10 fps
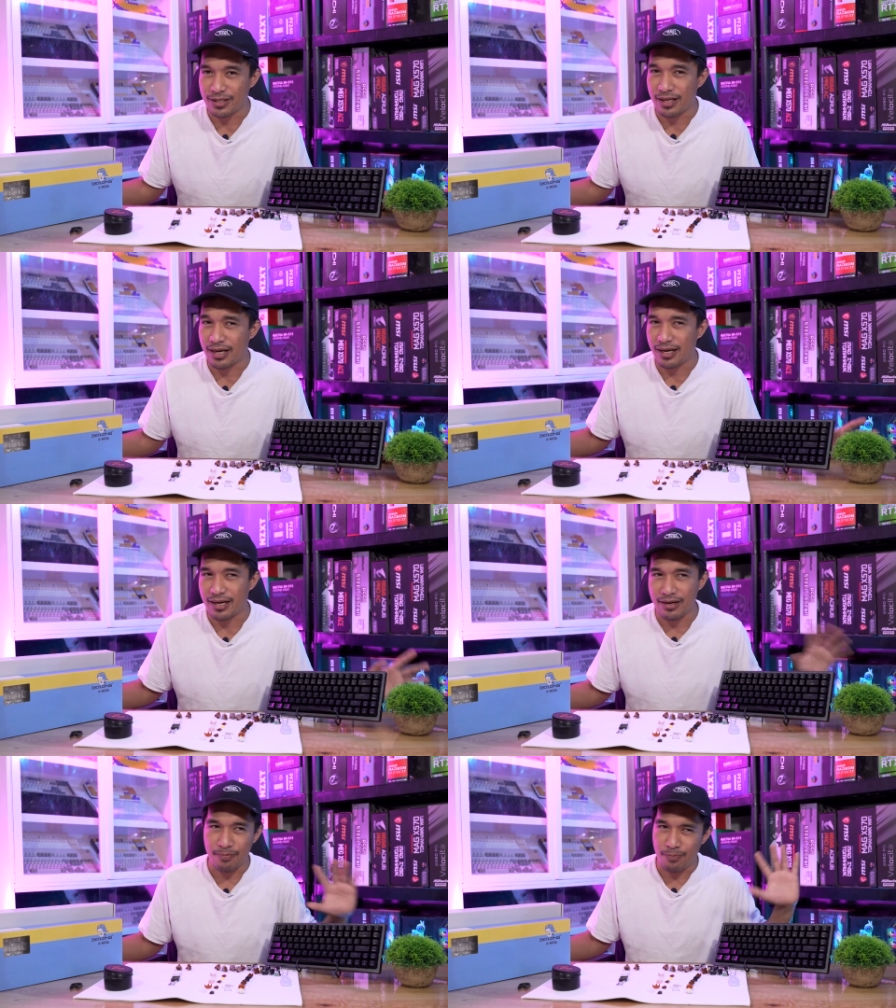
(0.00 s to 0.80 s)

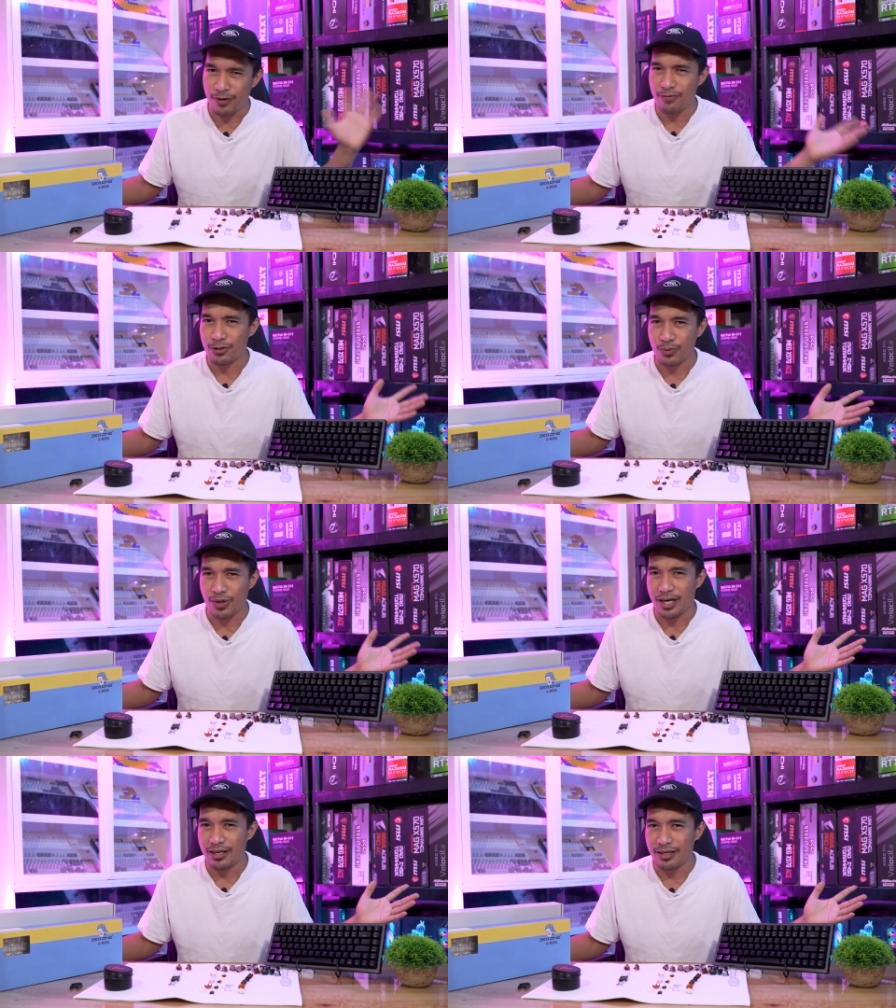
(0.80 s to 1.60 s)
The previous
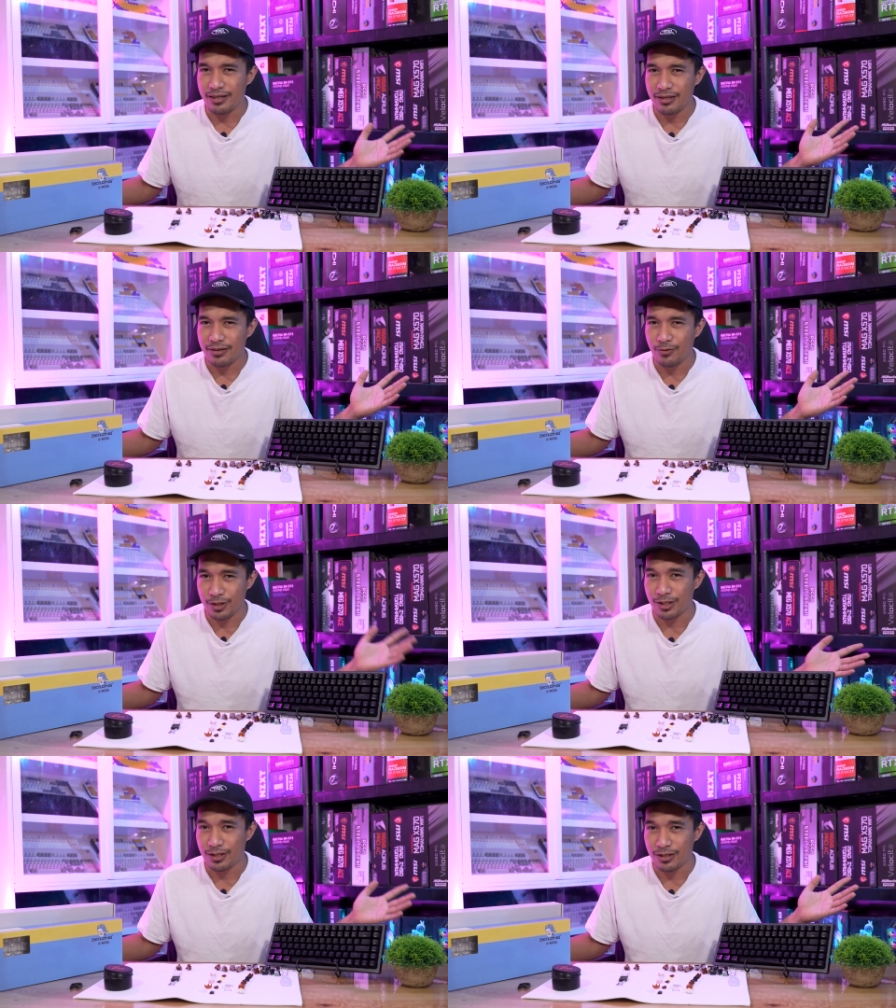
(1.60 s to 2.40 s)
one,
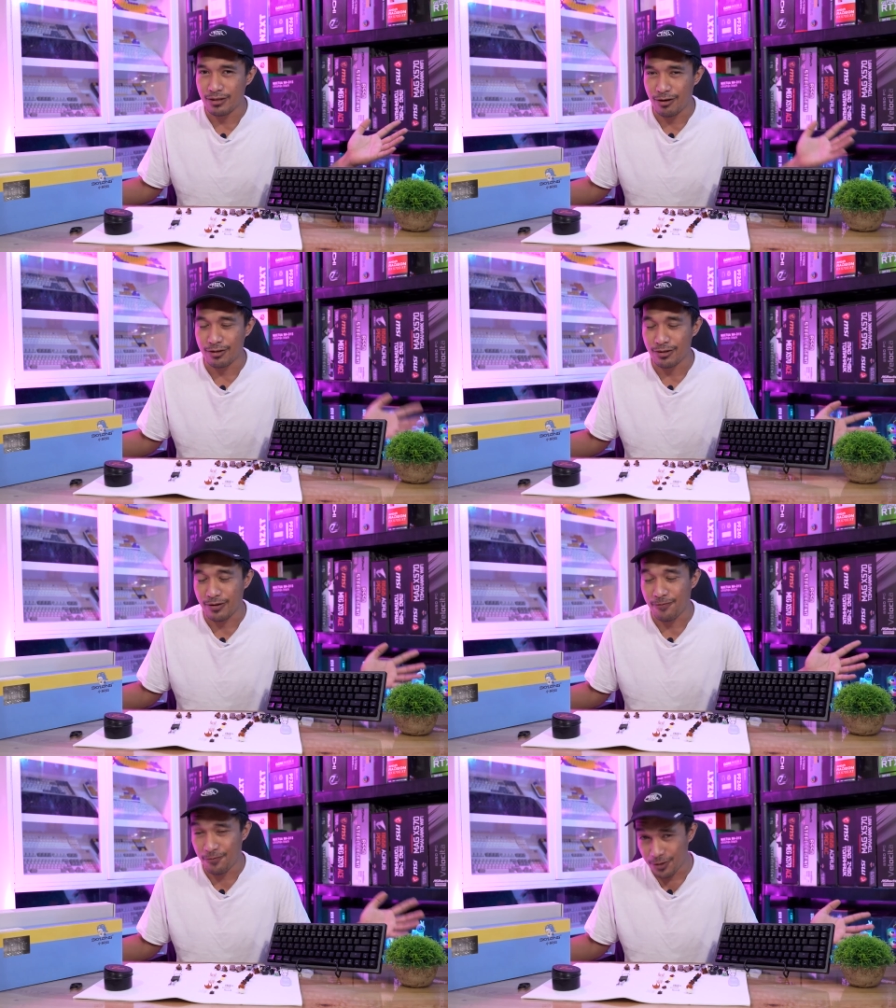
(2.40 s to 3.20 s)
which is also
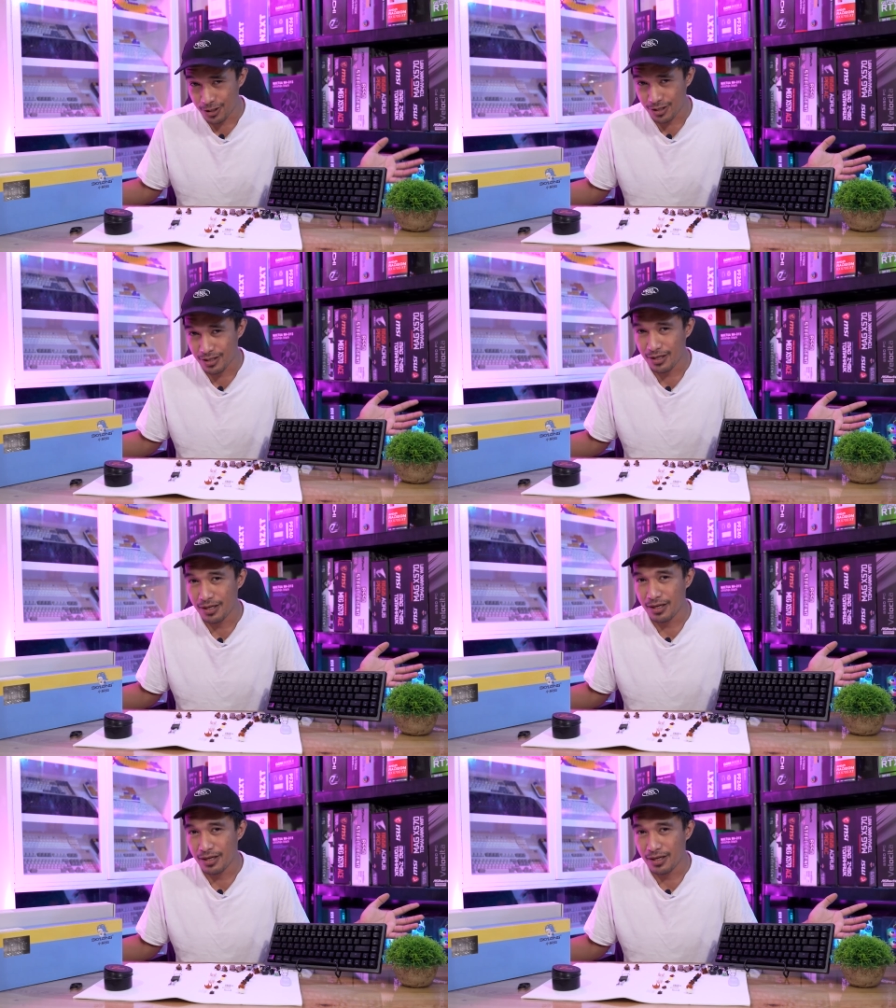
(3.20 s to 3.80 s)
the first